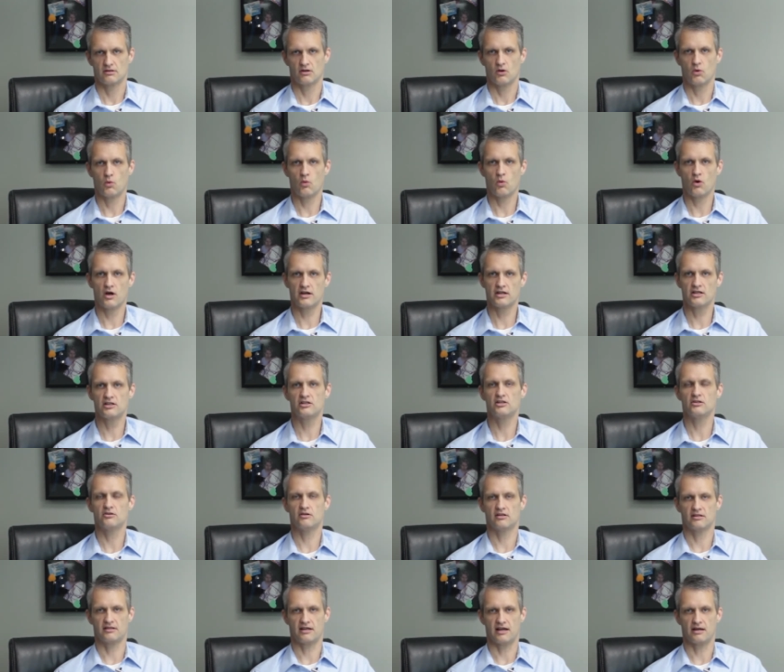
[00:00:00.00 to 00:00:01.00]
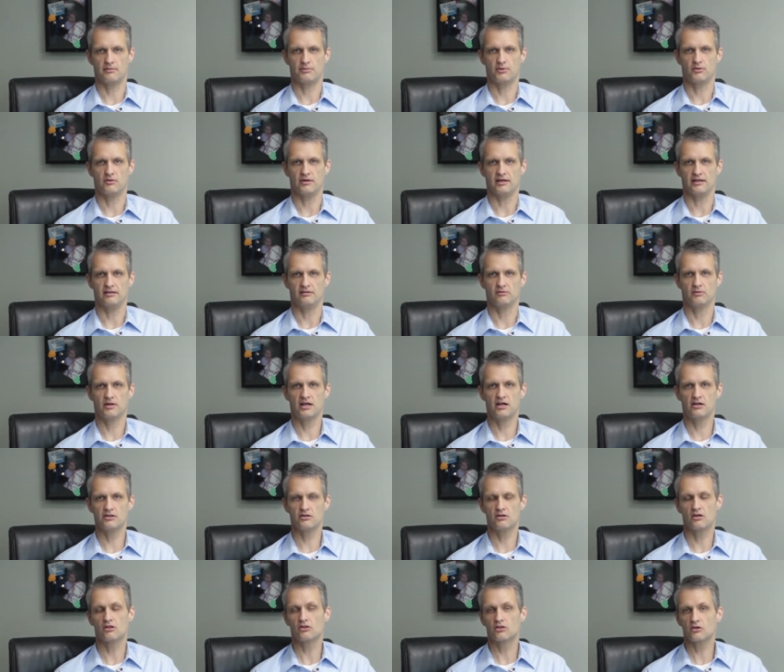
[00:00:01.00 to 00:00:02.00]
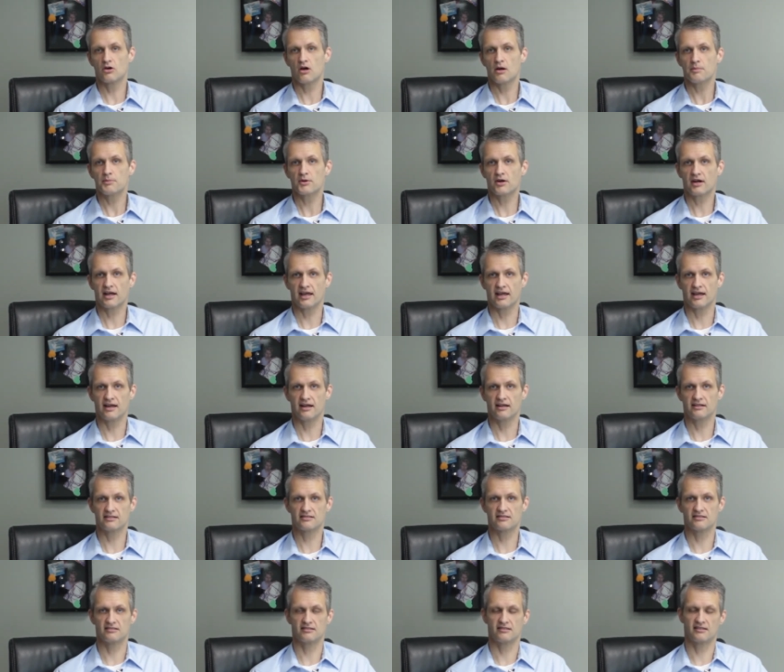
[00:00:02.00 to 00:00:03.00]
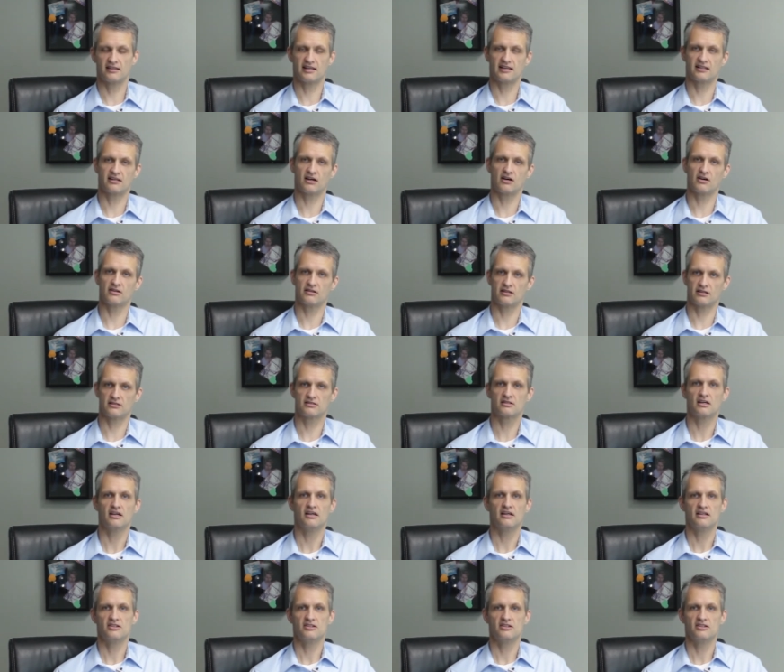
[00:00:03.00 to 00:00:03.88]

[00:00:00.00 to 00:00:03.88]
What do you do at that point? Well, you can throw up your hands and think all this